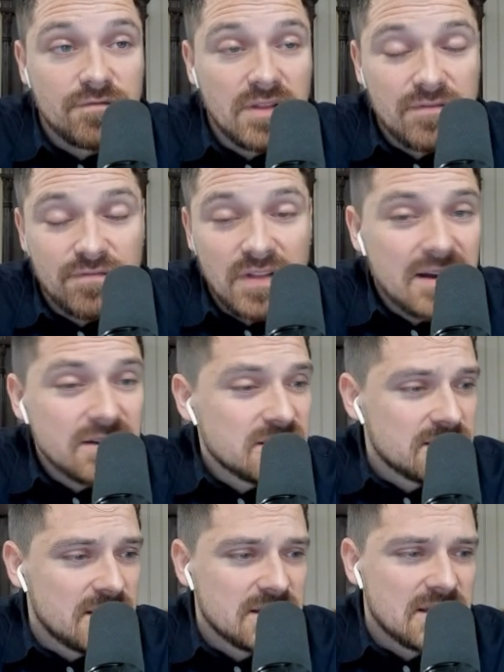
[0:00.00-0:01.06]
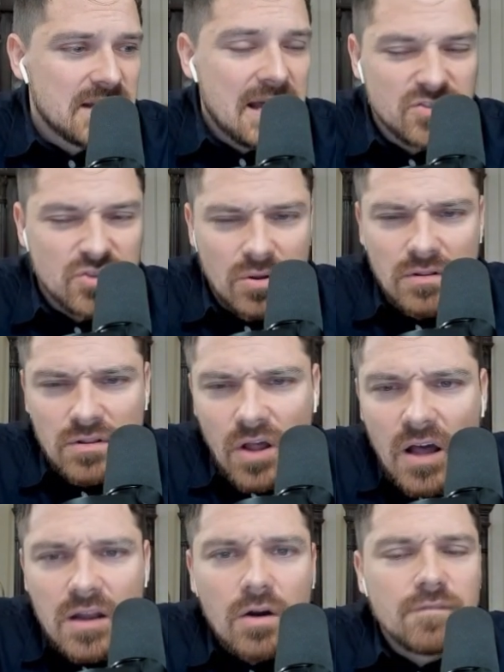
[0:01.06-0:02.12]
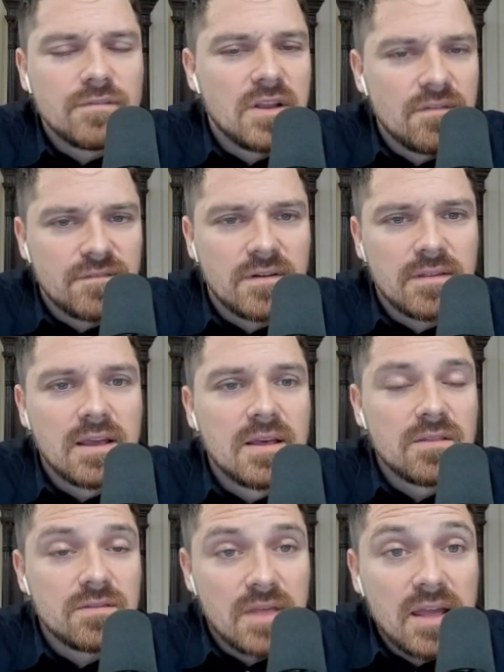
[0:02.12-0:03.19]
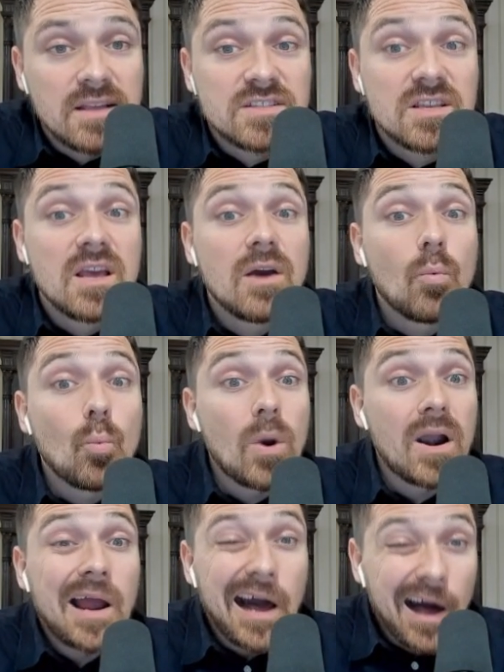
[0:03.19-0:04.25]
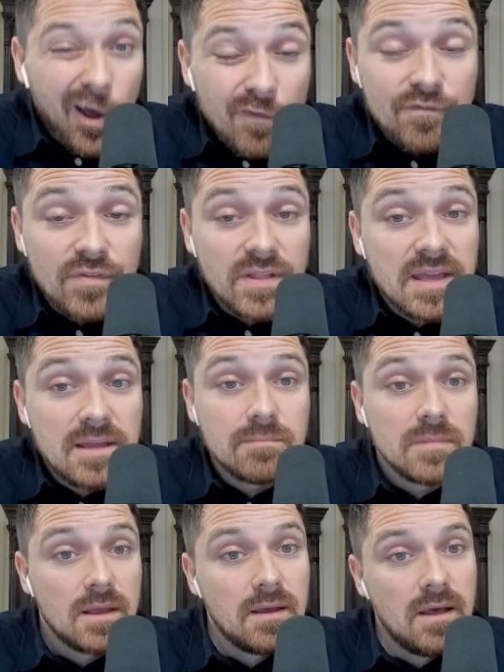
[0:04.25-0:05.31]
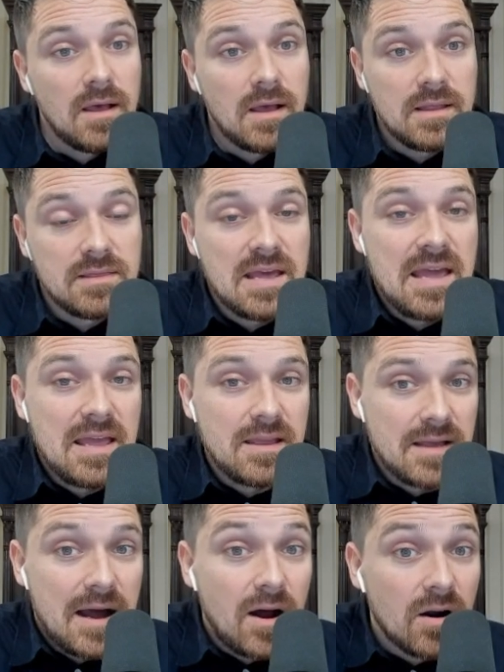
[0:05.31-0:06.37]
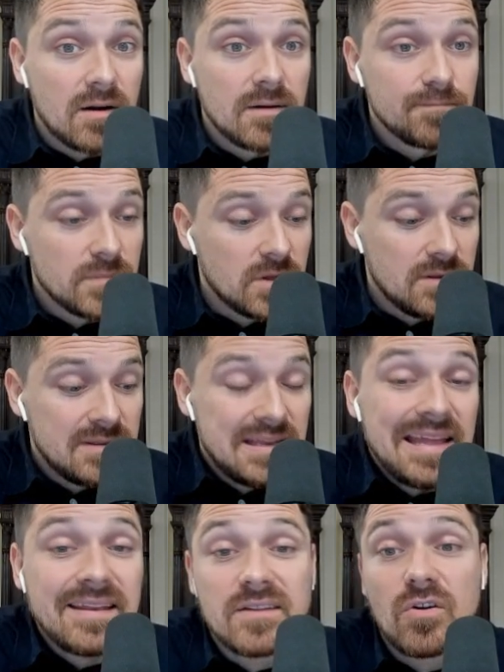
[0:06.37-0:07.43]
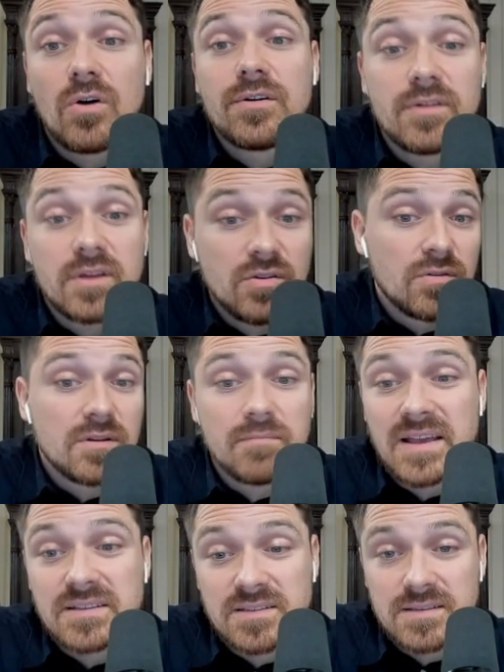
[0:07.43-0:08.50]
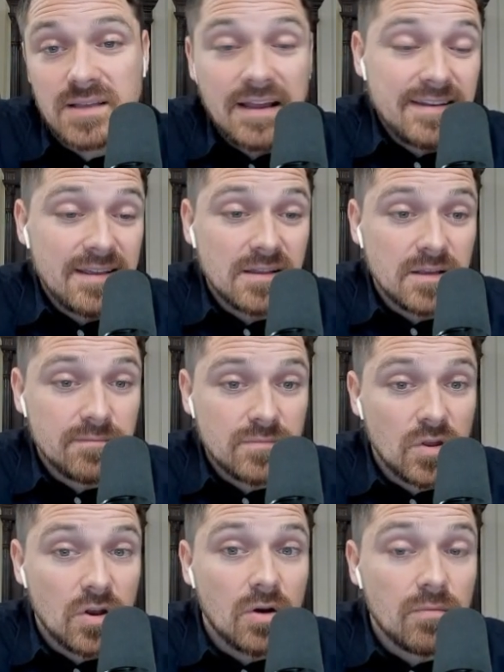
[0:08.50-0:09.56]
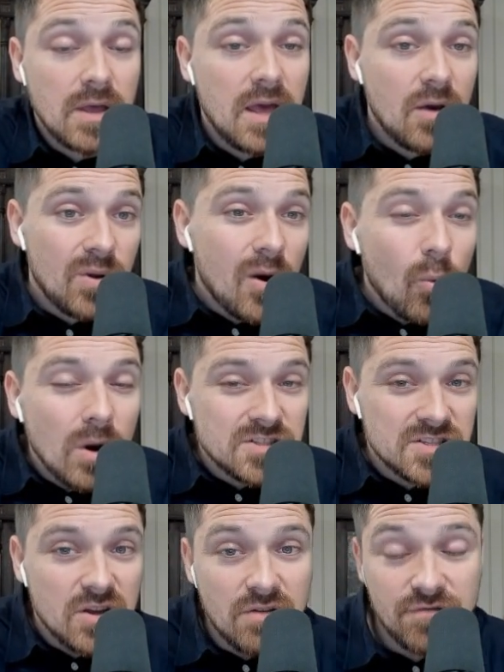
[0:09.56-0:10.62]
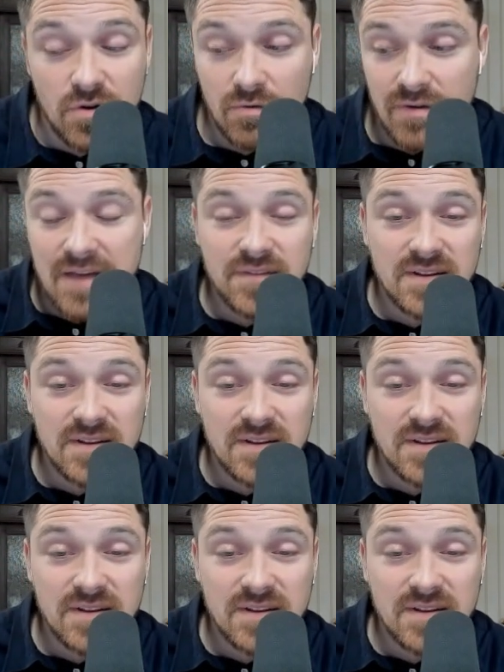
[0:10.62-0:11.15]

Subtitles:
flyers and things like that. So a lot of different things where hopefully they are needed on a recurring basis, ideally. We don't want to go for a graphic